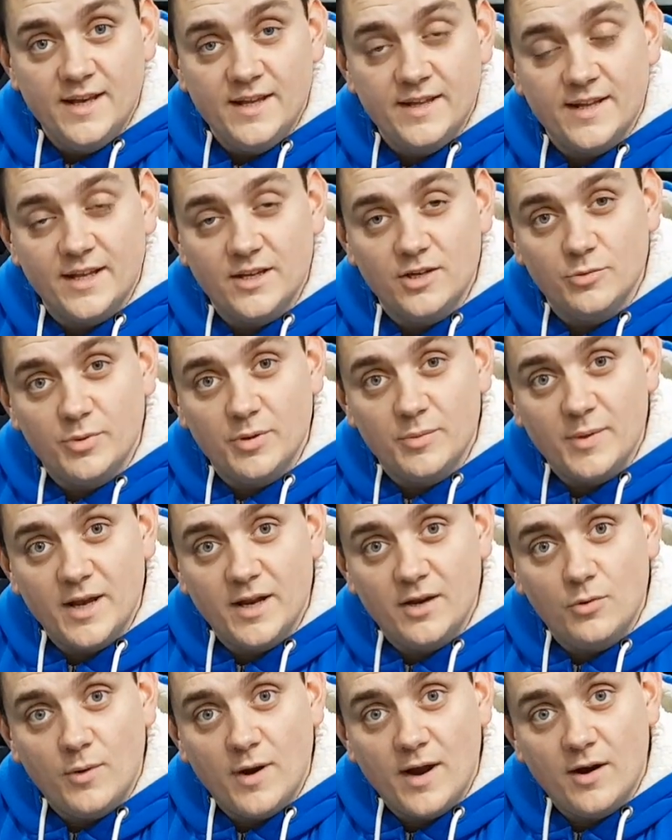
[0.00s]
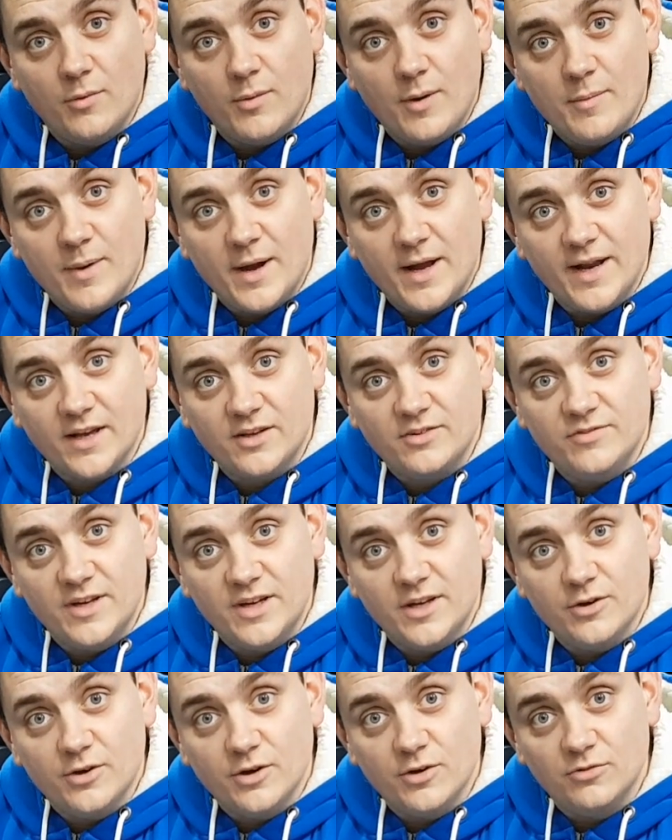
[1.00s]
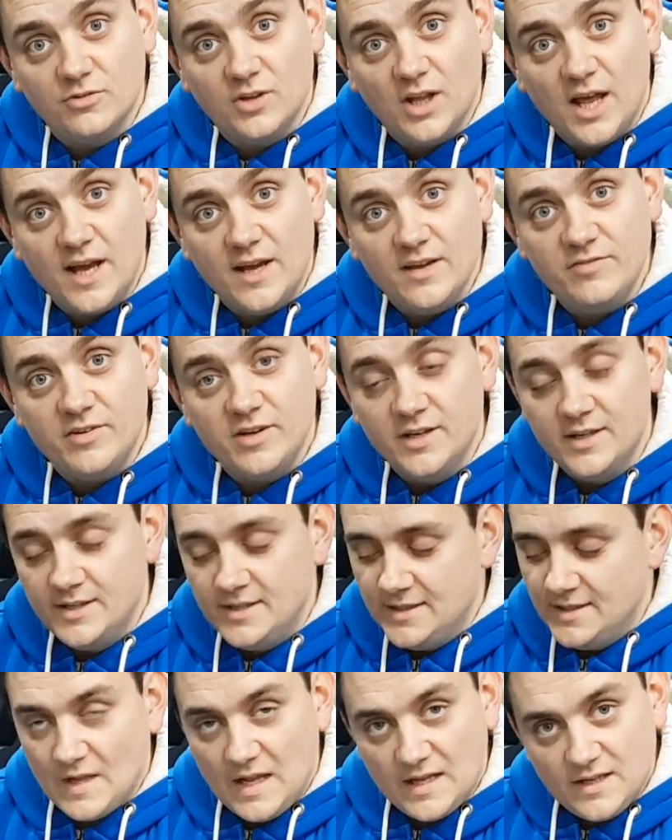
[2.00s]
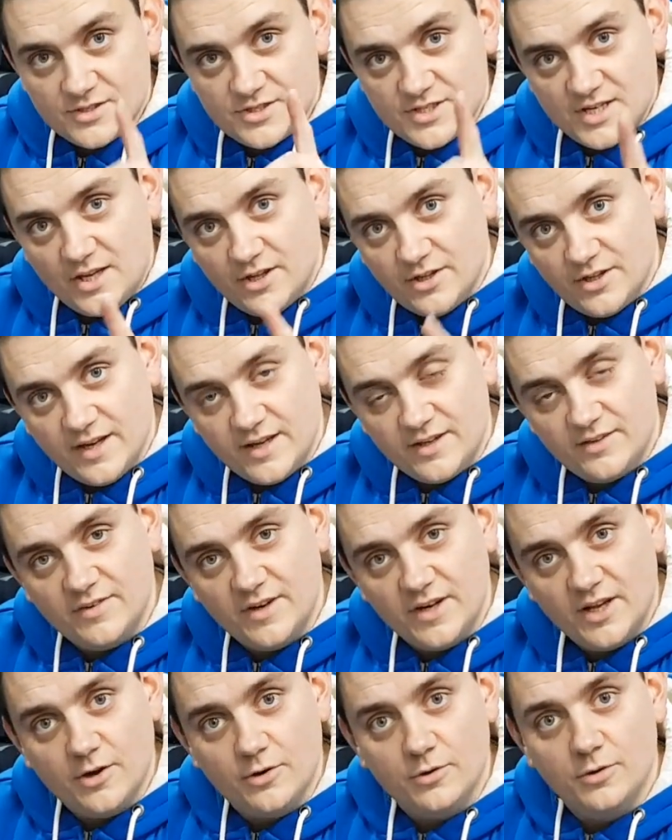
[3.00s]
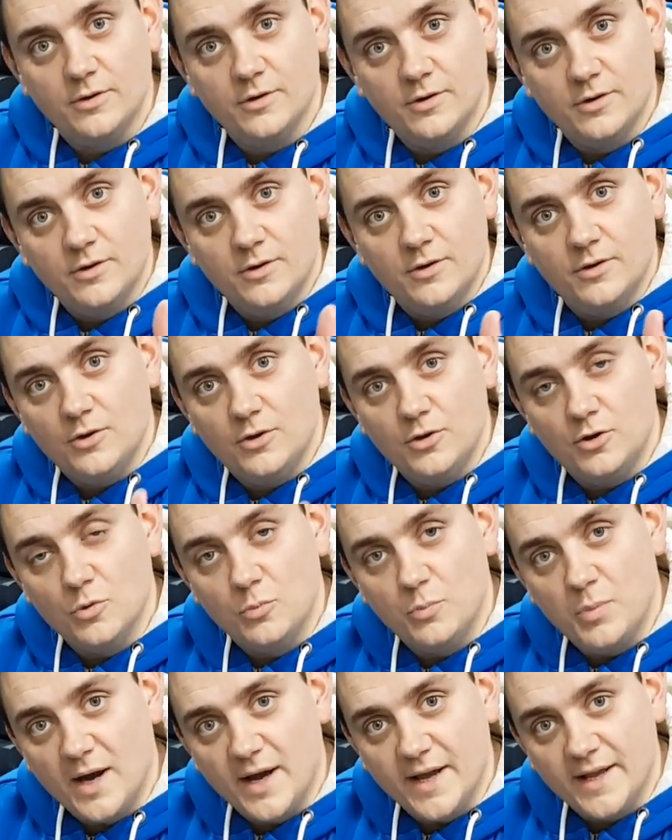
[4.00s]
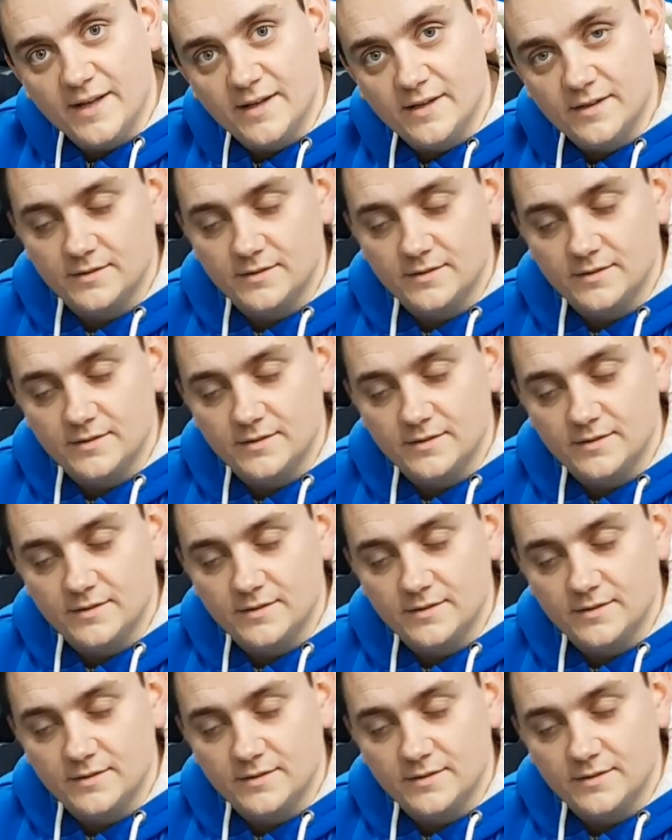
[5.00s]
then you'll be made aware when my next video goes live. See you on the next video. Goodbye.